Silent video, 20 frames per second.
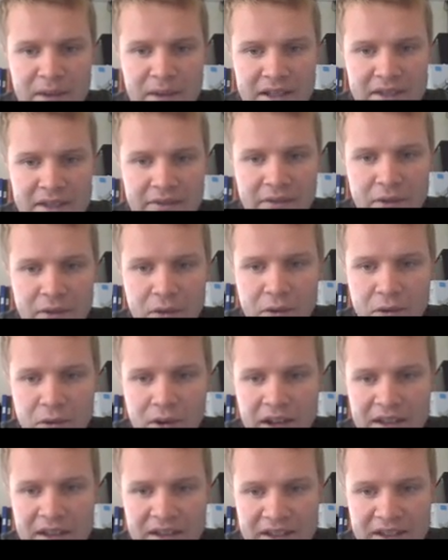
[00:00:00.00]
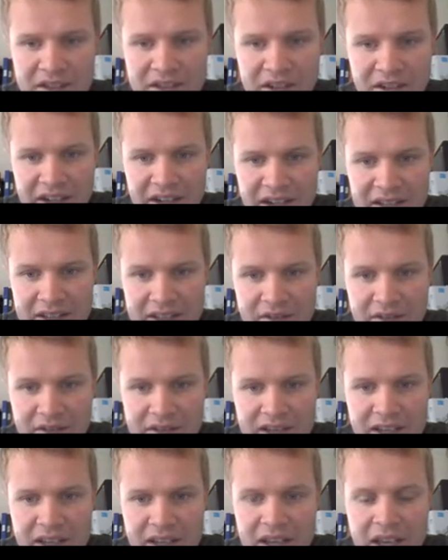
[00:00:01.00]
us for intense gliding
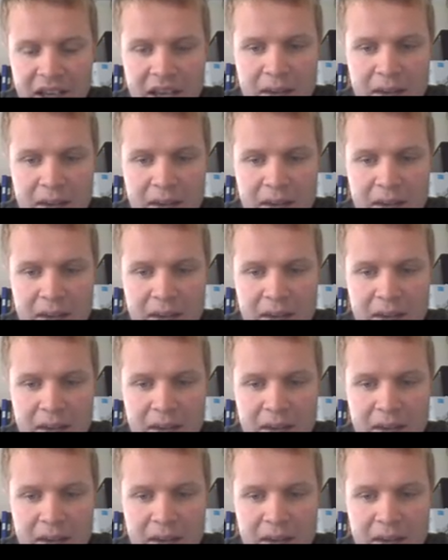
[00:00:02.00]
activity.